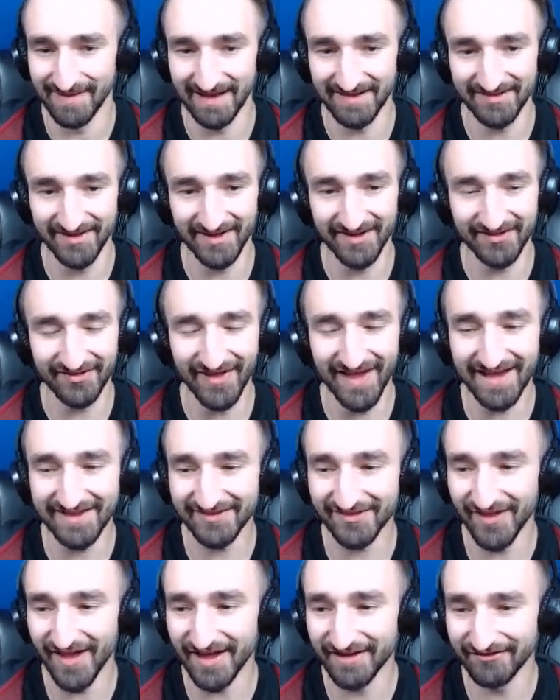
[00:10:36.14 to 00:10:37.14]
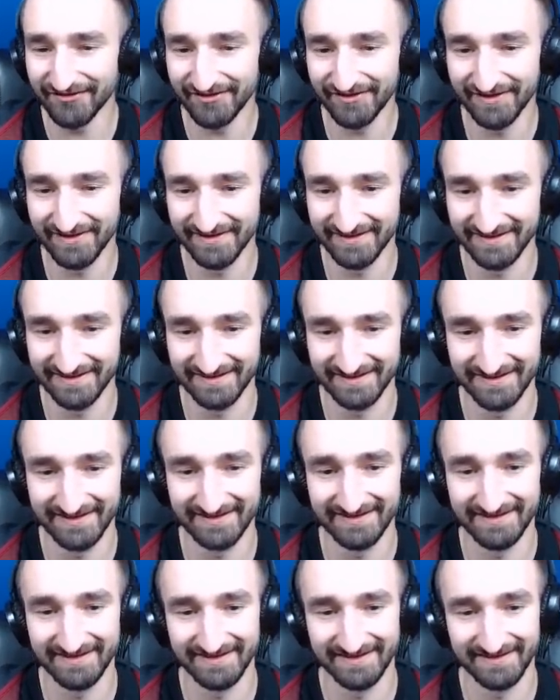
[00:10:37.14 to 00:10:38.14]
Ben's on his last life.
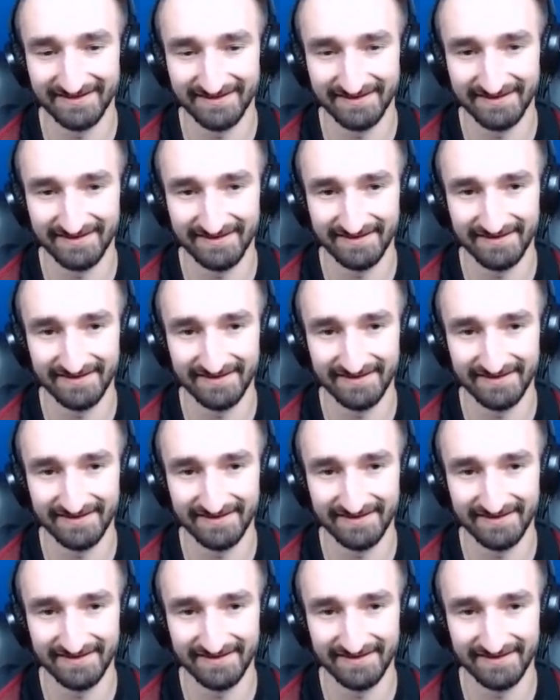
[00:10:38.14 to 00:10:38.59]
What?